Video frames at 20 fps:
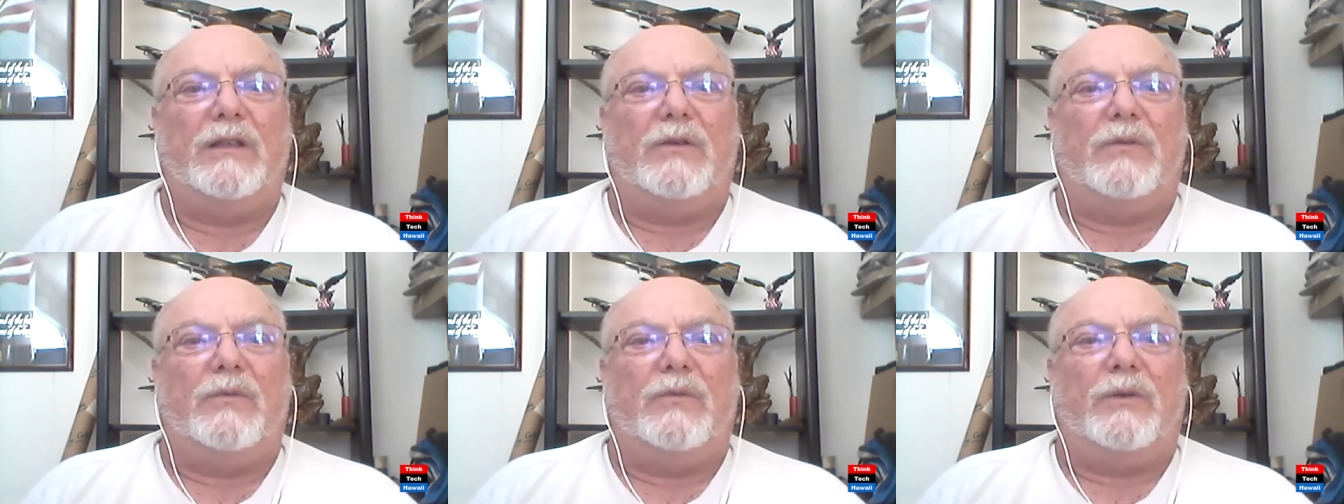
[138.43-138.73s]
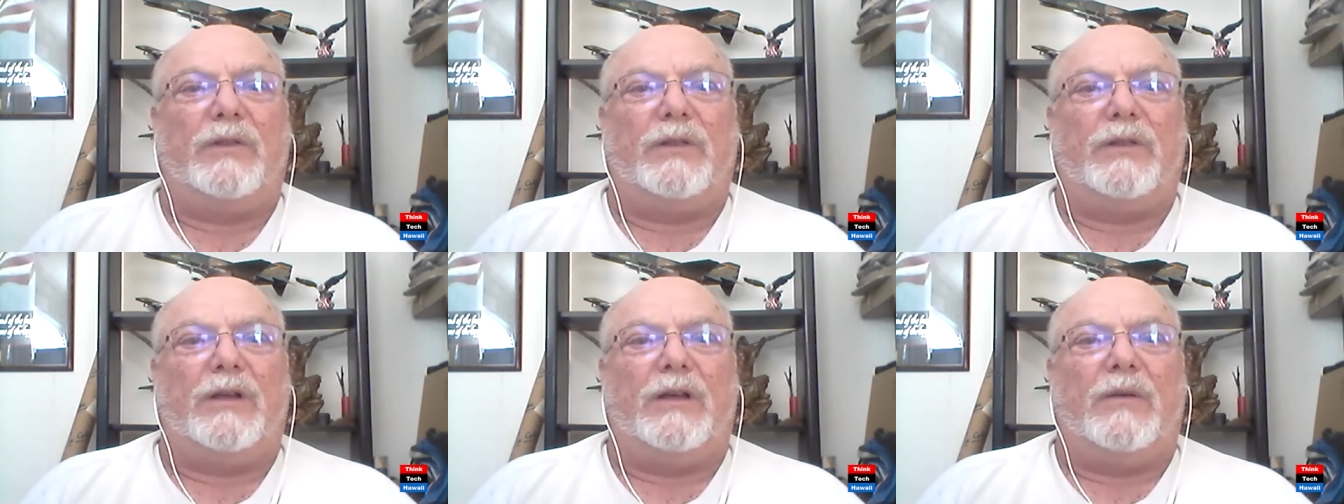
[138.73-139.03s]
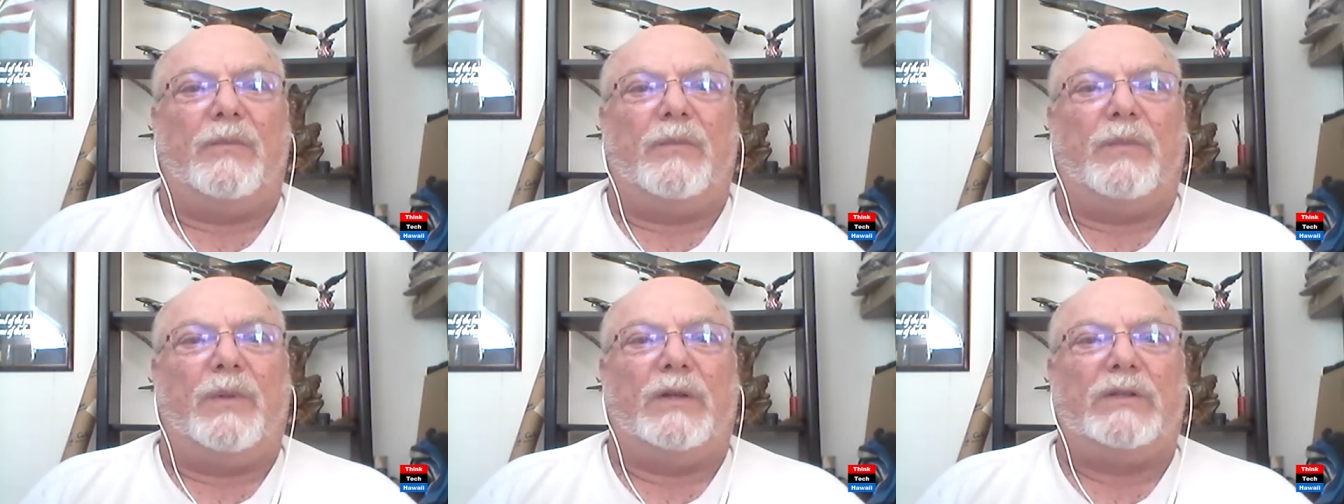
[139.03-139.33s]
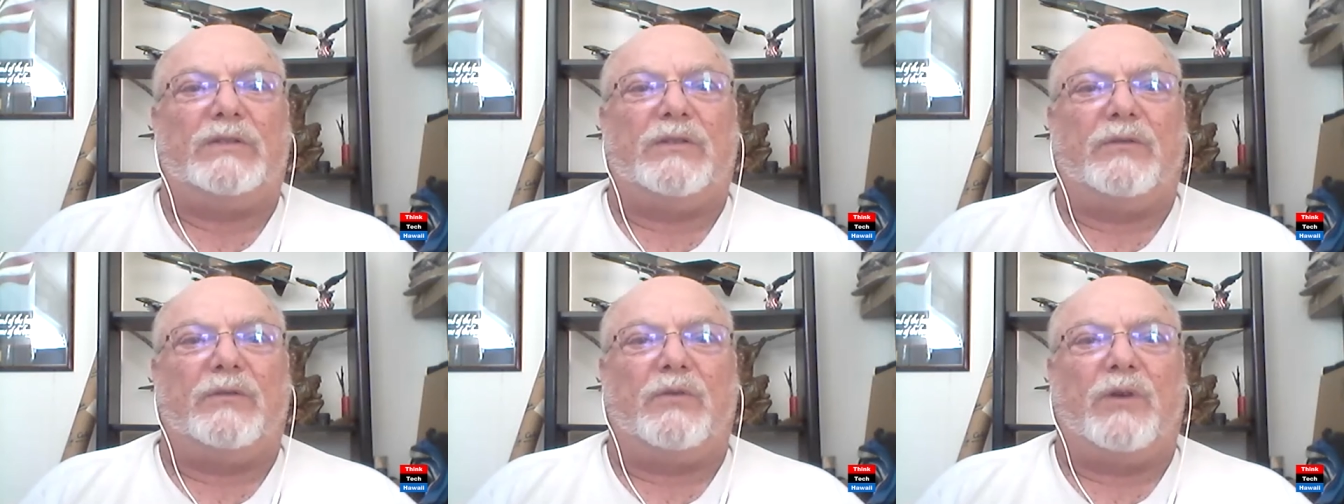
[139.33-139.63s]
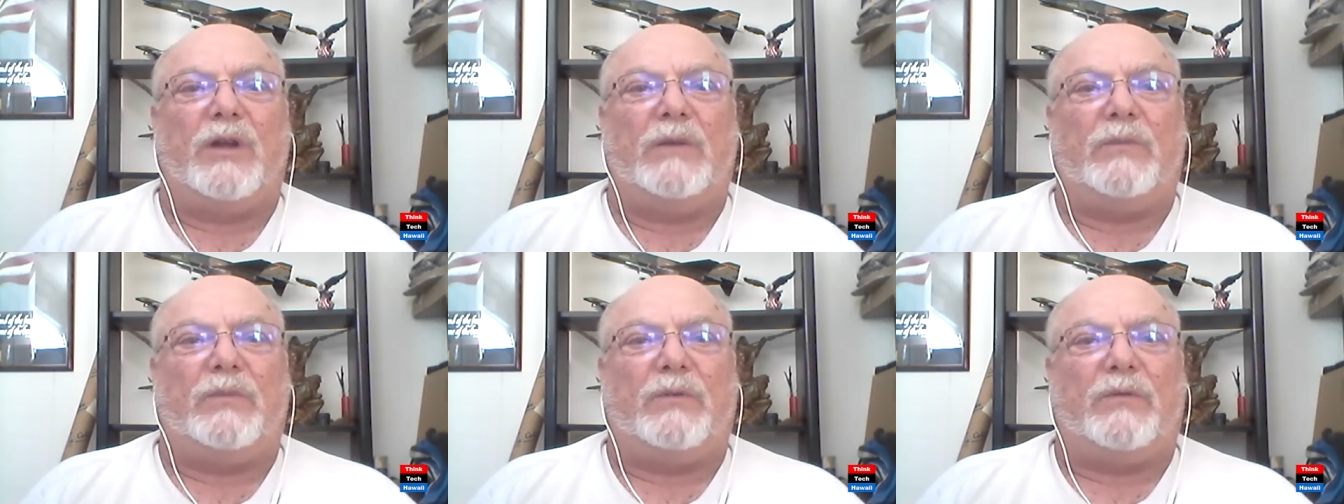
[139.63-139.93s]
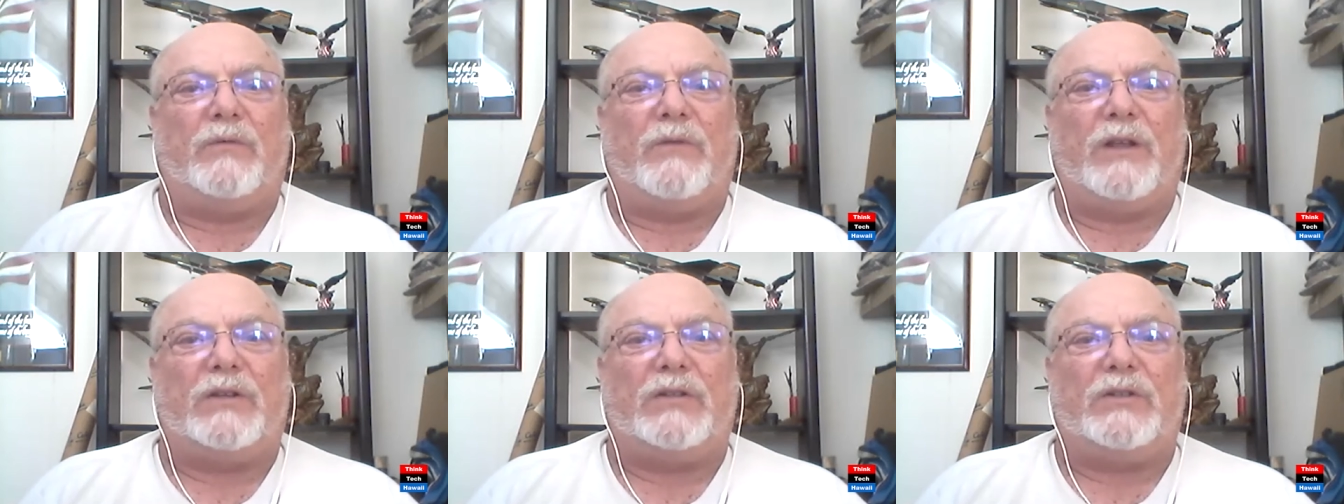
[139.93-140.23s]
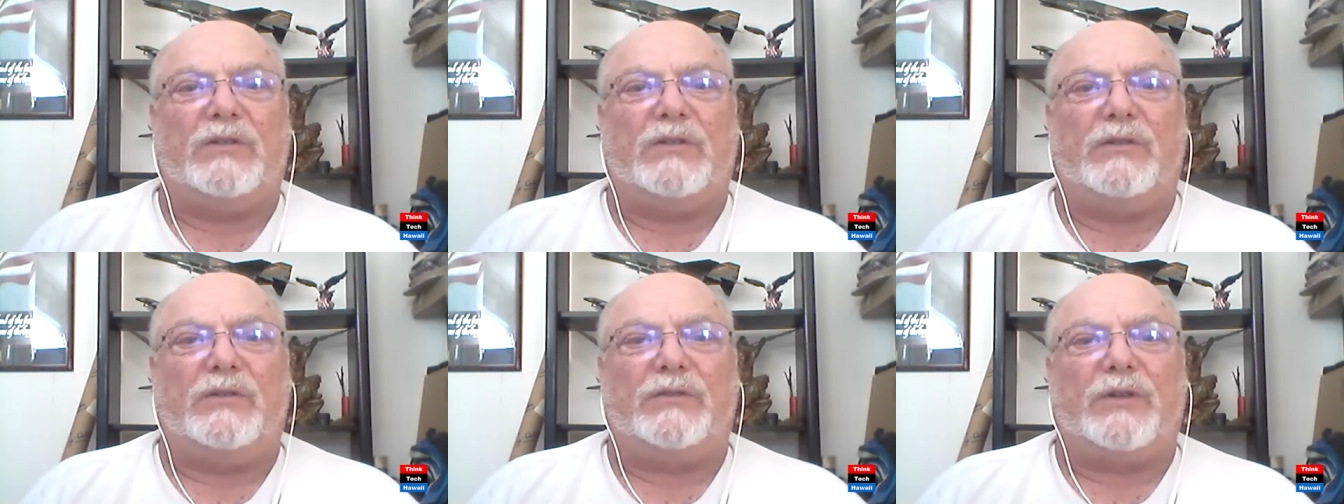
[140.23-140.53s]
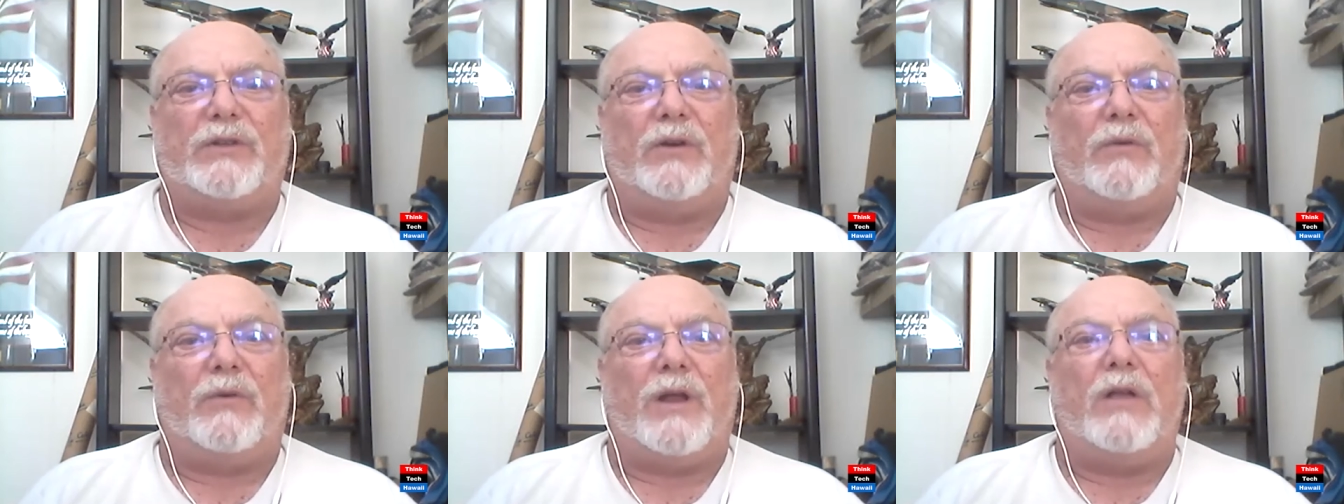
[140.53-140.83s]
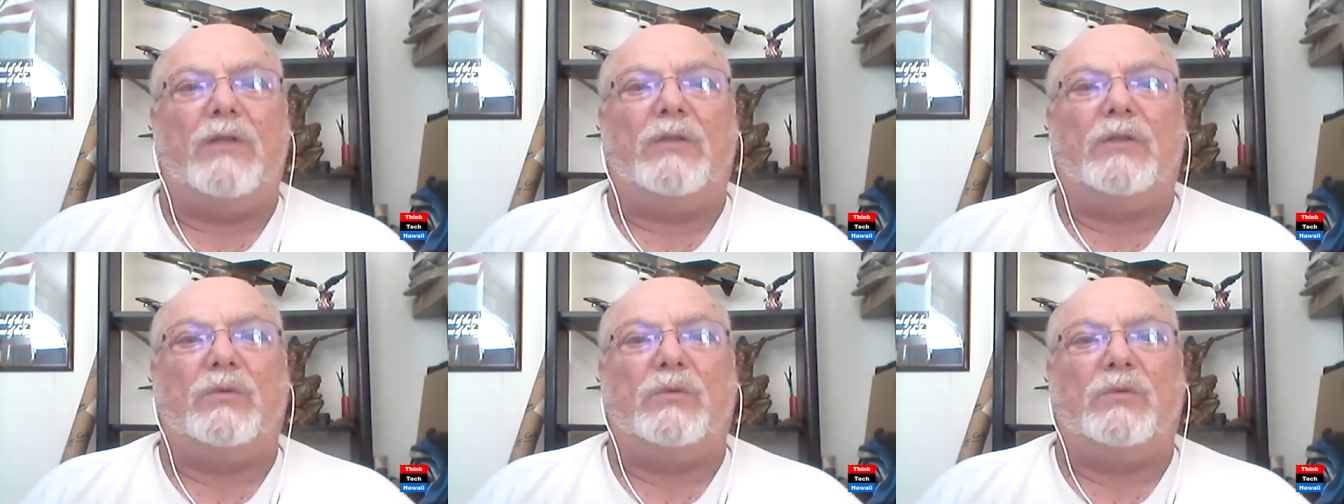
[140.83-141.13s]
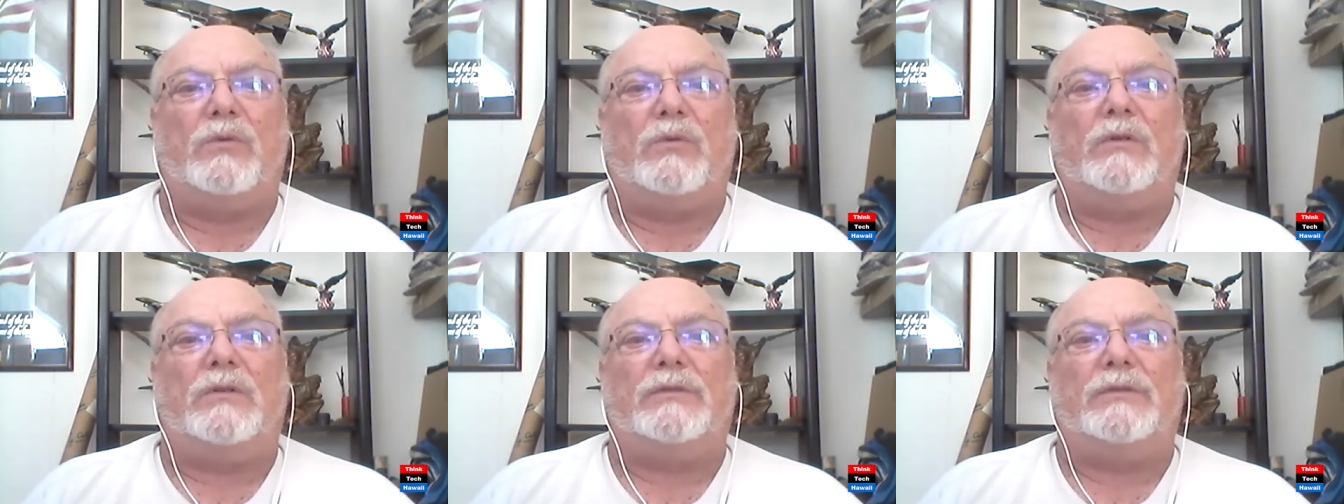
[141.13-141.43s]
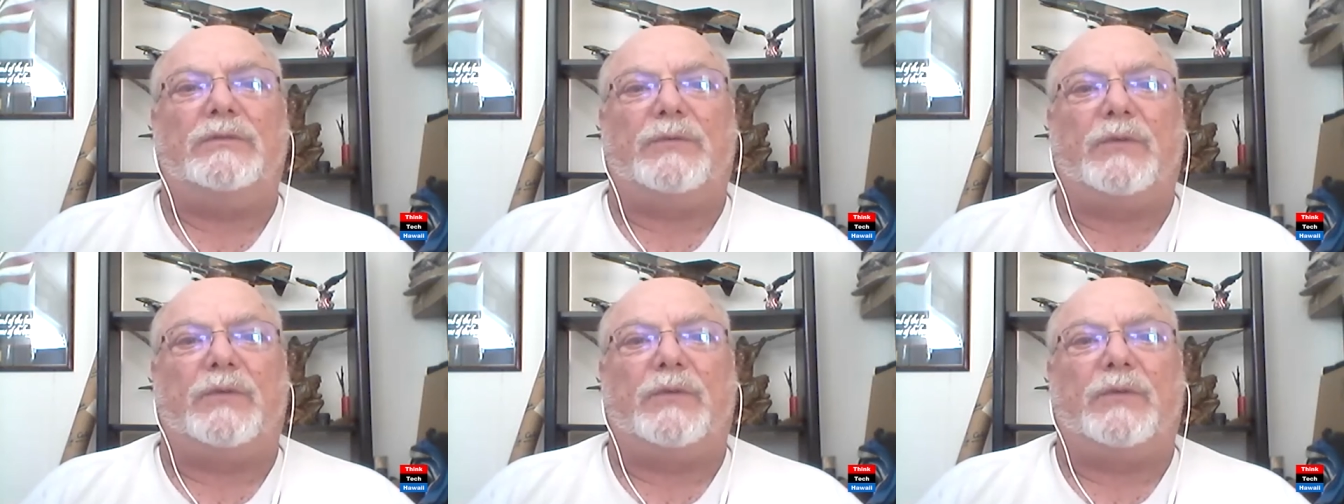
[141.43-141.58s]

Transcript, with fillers: with a bunch of great professionals around the world